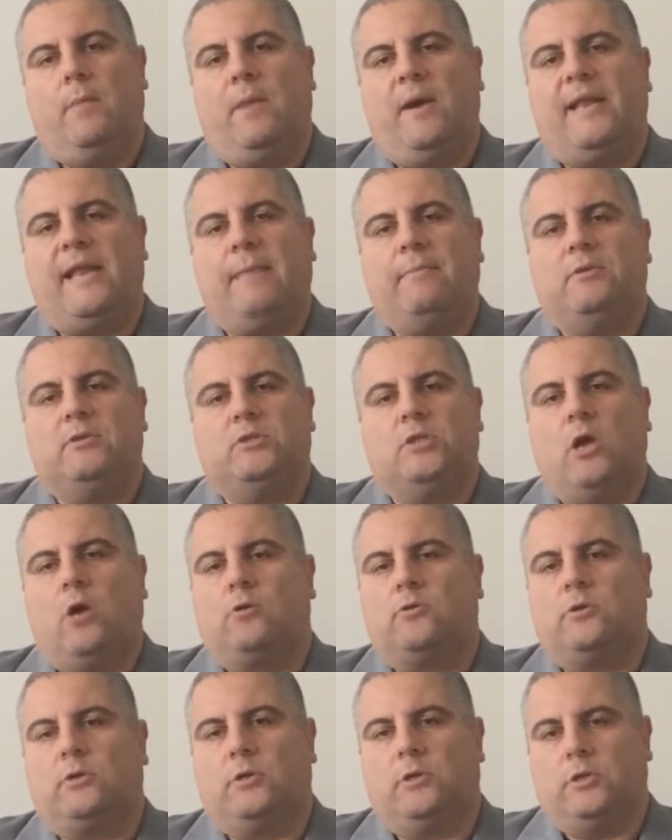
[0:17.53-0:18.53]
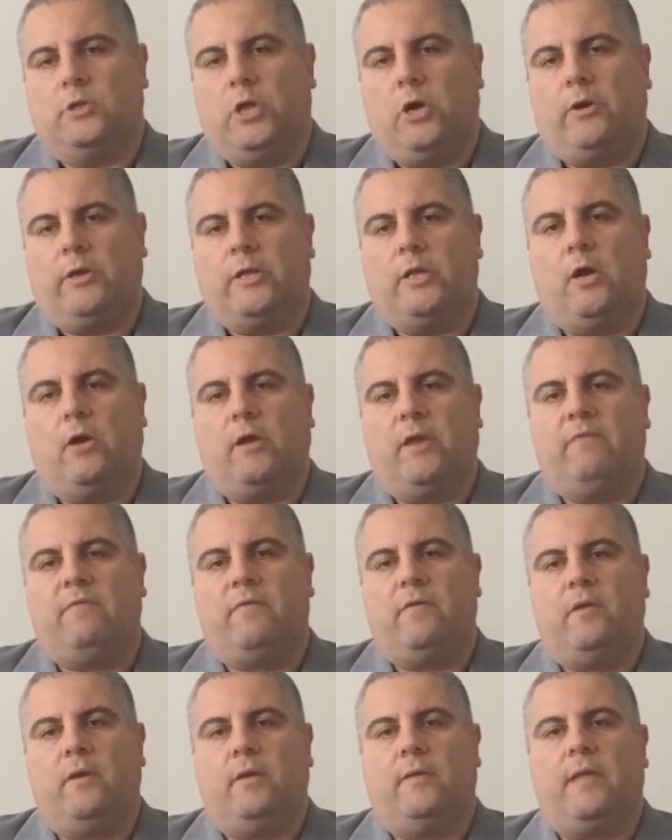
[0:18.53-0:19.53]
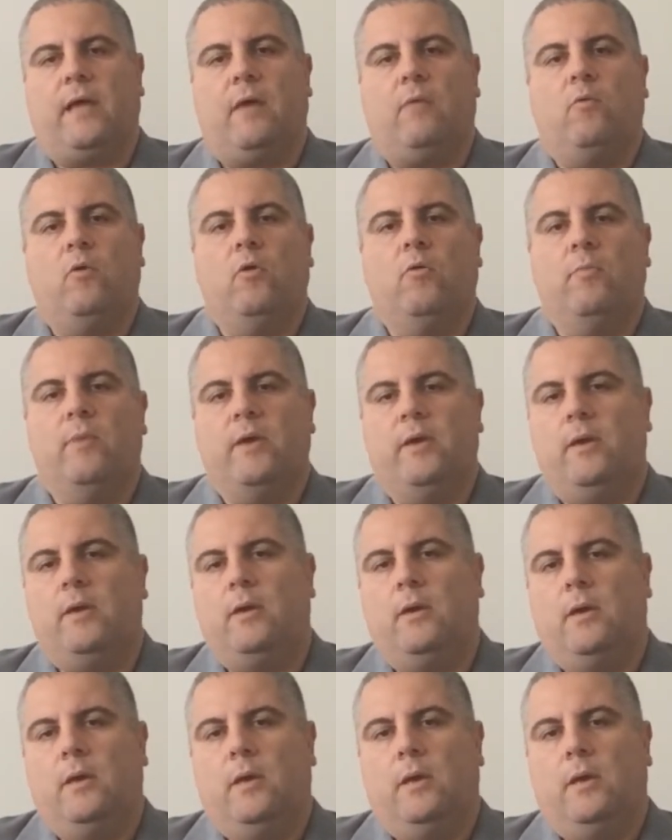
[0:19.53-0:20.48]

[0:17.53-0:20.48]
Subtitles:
My name is Dr. Donny Doneff, and I will be